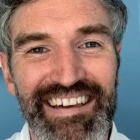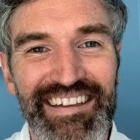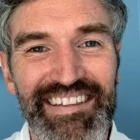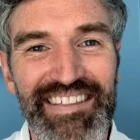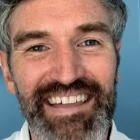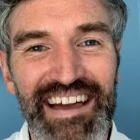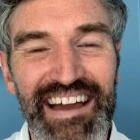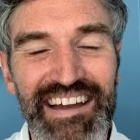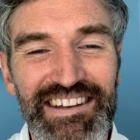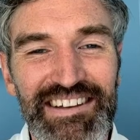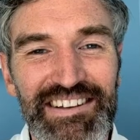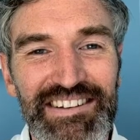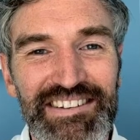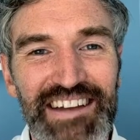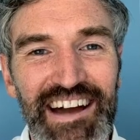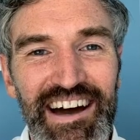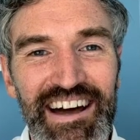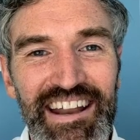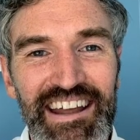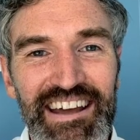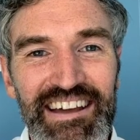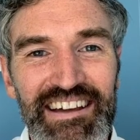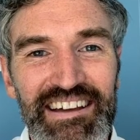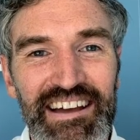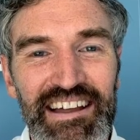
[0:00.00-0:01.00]
Thank you,
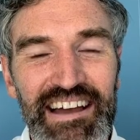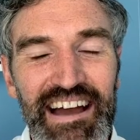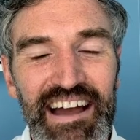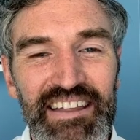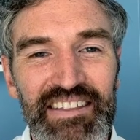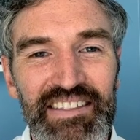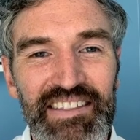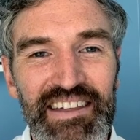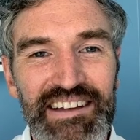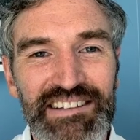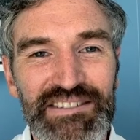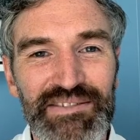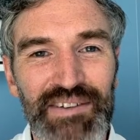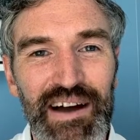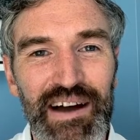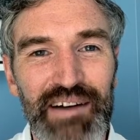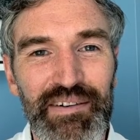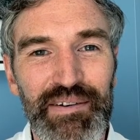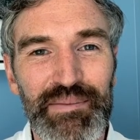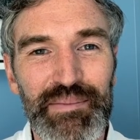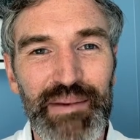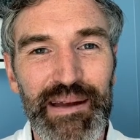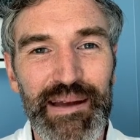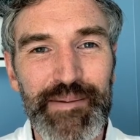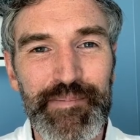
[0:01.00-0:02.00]
Dana. Thanks for
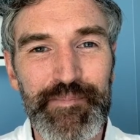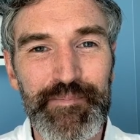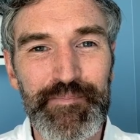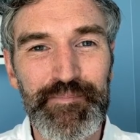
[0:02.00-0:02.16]
having me.